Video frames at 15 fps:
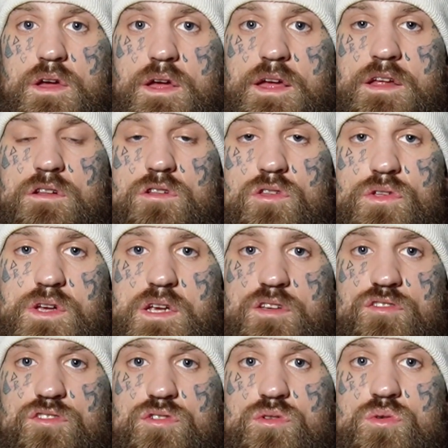It
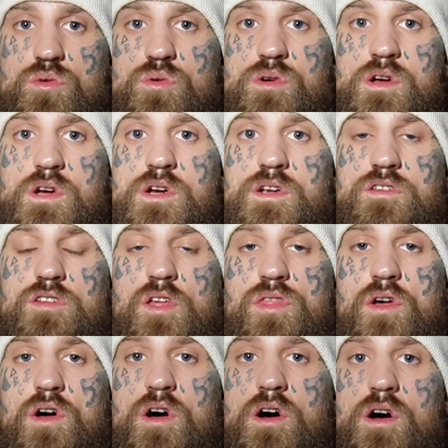leads you to
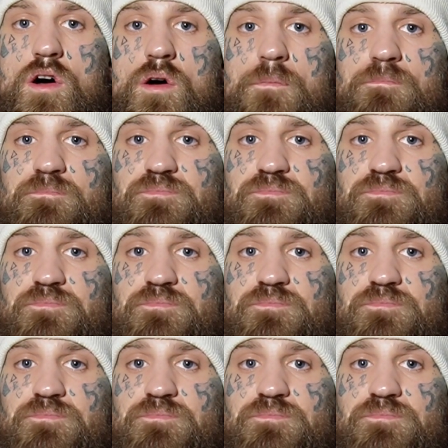the